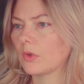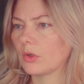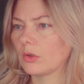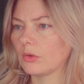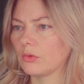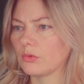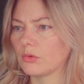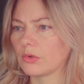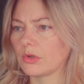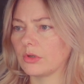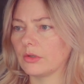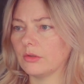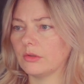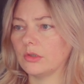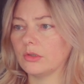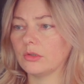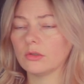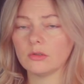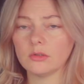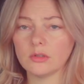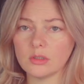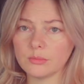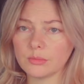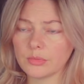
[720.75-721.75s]
or the
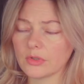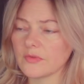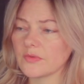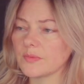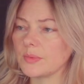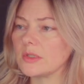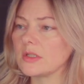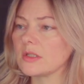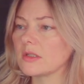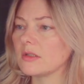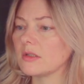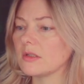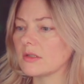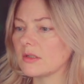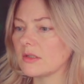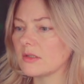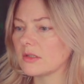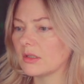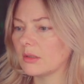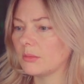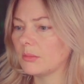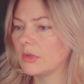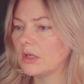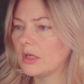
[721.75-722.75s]
total number of spins in the
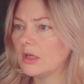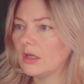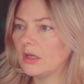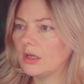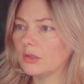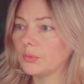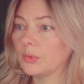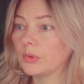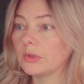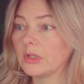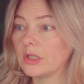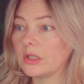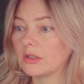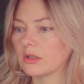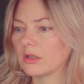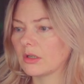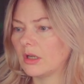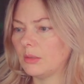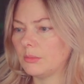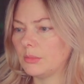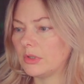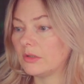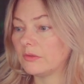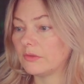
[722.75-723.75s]
system. It will later
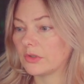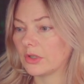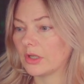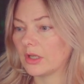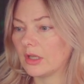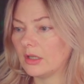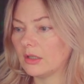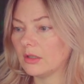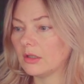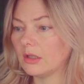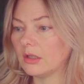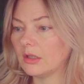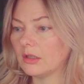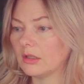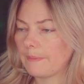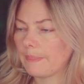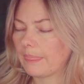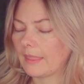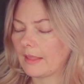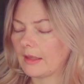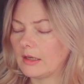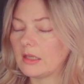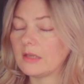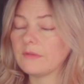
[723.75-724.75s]
come in very handy
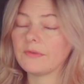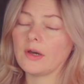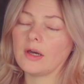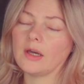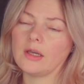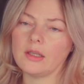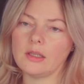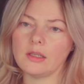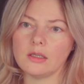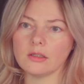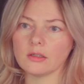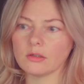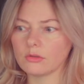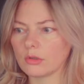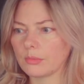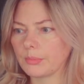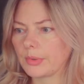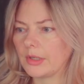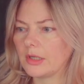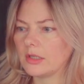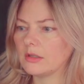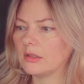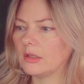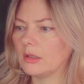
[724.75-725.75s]
if I
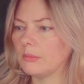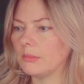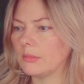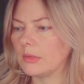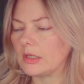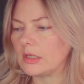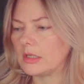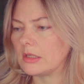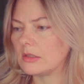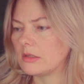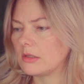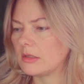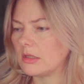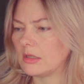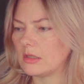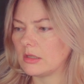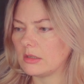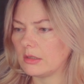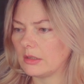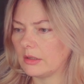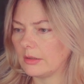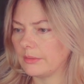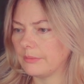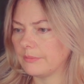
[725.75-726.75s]
incorporate them in
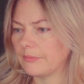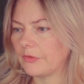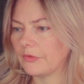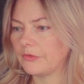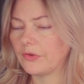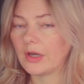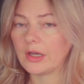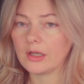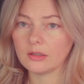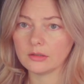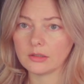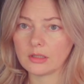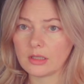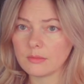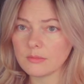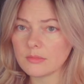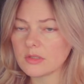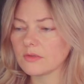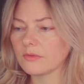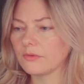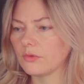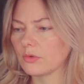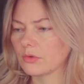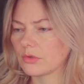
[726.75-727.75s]
the um, file names
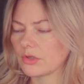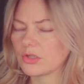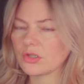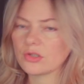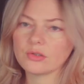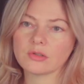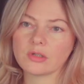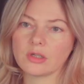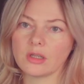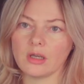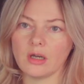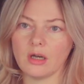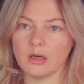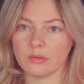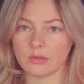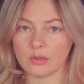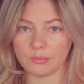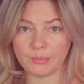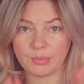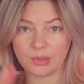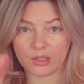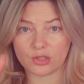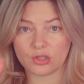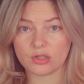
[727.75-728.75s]
for storing our
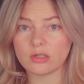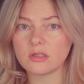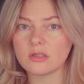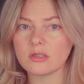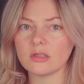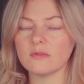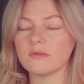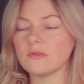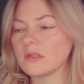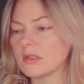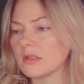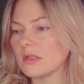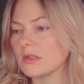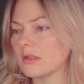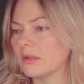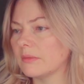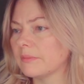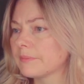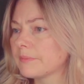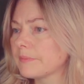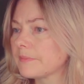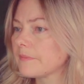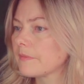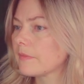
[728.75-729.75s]
pictures of the
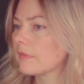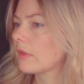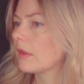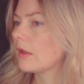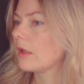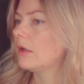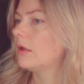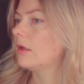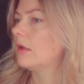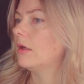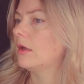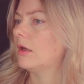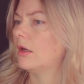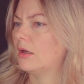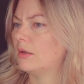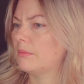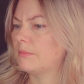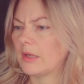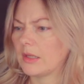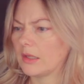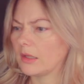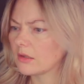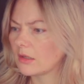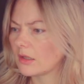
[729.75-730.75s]
system. Um,
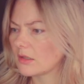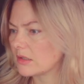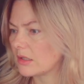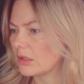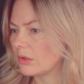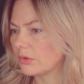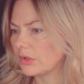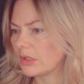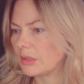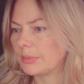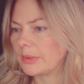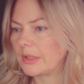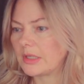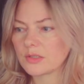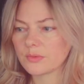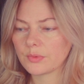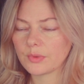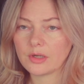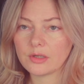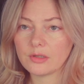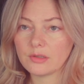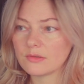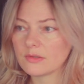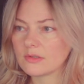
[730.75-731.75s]
I think that's the only place
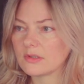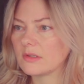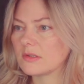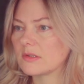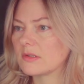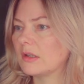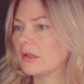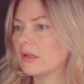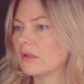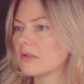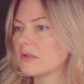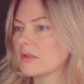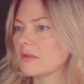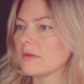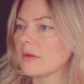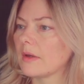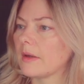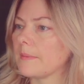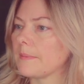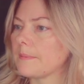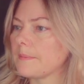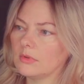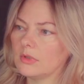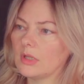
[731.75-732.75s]
where I use these things.
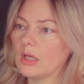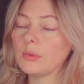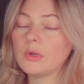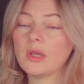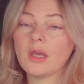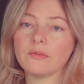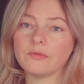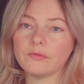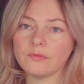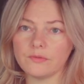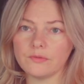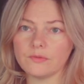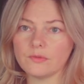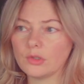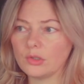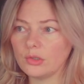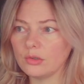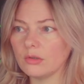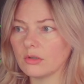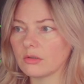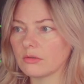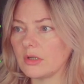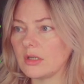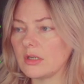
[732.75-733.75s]
Now we have
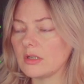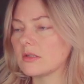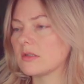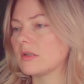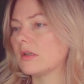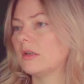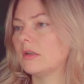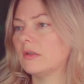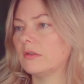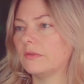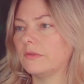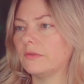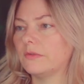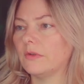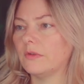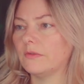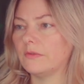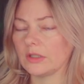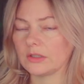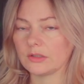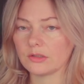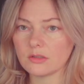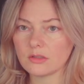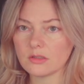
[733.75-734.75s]
two arrays of
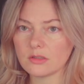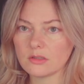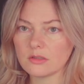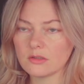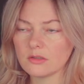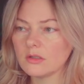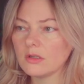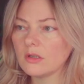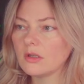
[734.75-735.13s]
vectors,